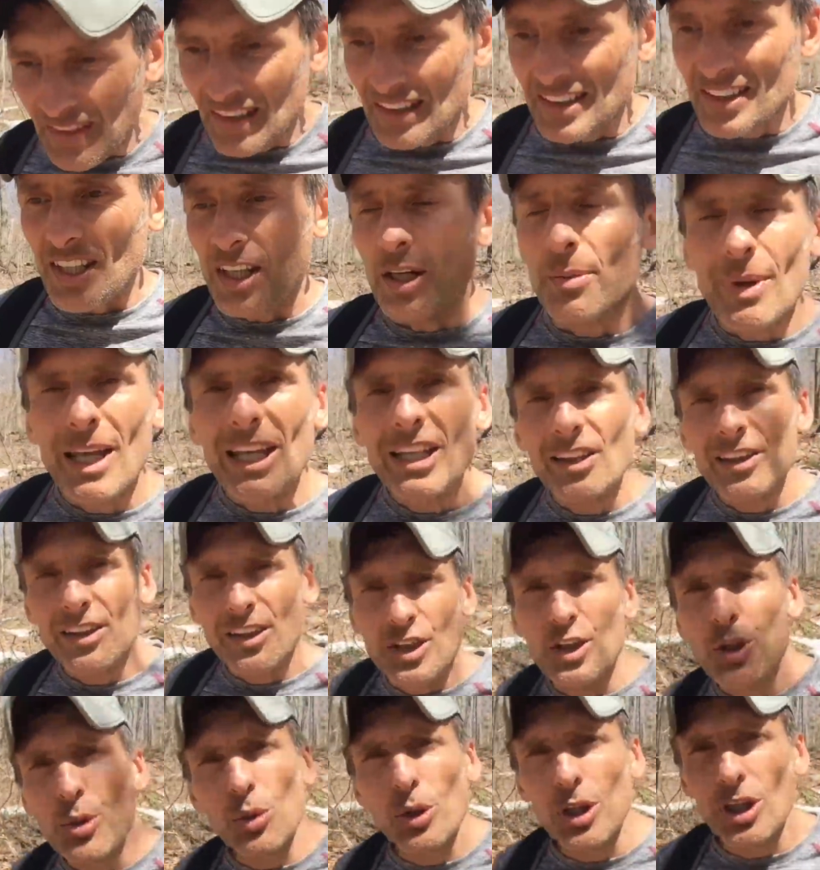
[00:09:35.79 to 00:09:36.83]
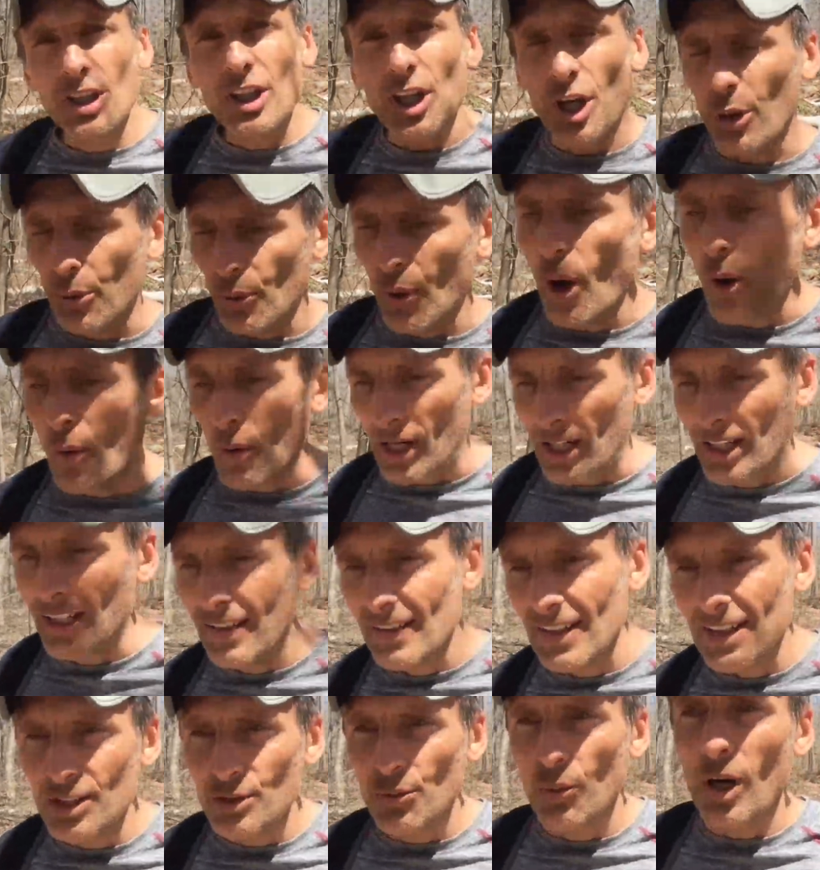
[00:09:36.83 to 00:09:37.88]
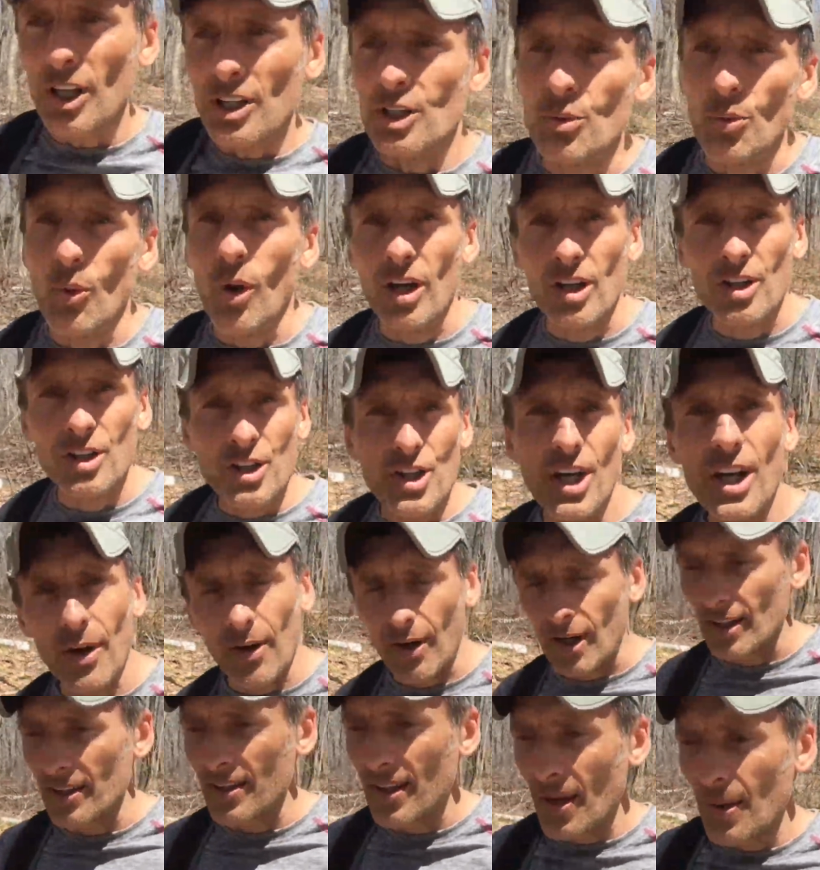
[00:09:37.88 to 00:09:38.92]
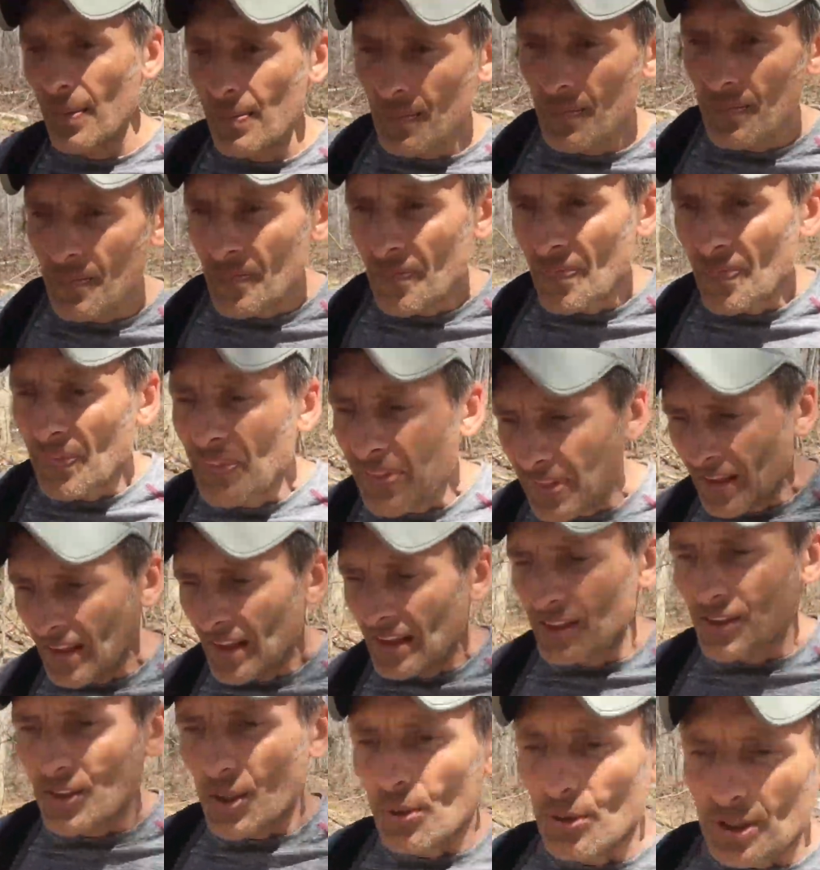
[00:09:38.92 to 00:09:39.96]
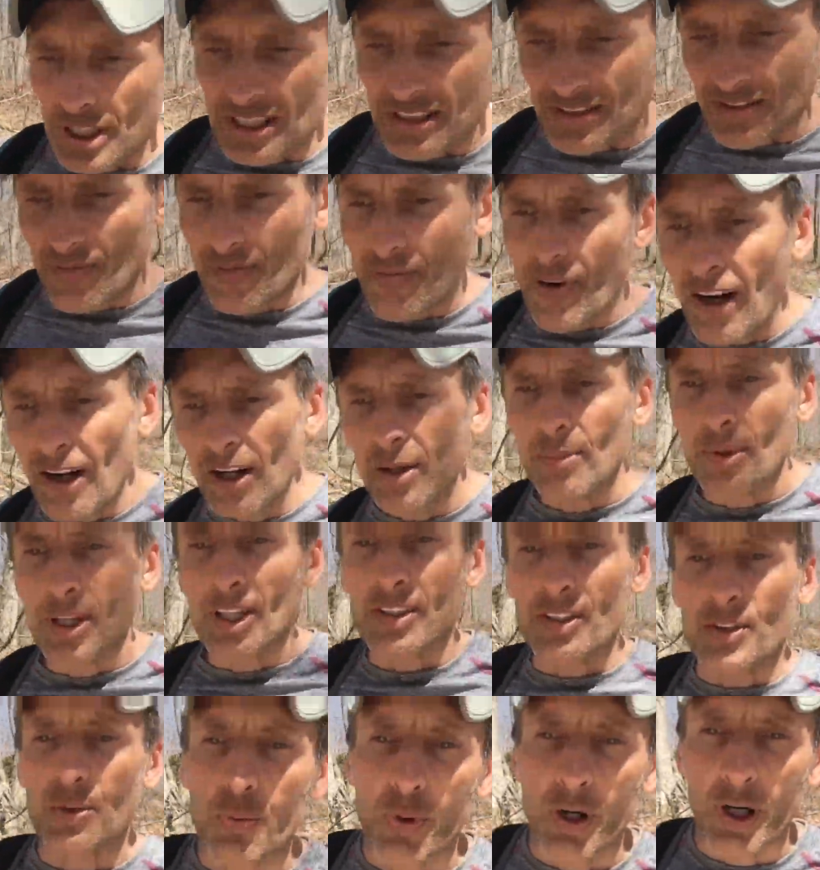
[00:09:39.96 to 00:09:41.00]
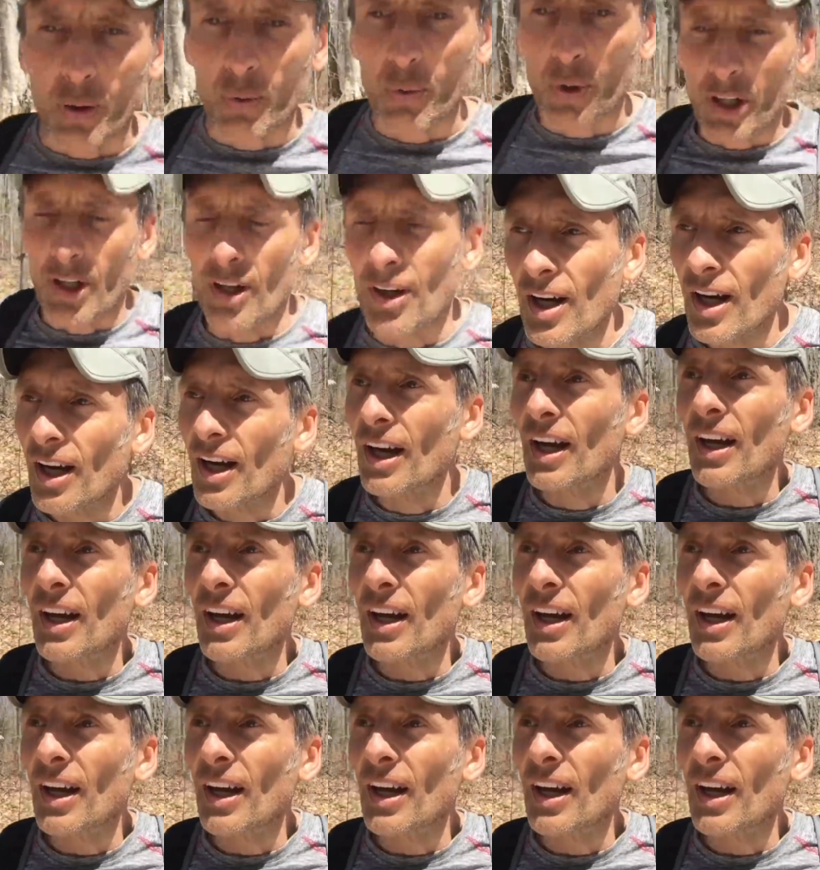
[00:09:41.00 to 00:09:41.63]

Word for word: it's gonna make you look heroic, and that's why you want to share it. So these environments where we're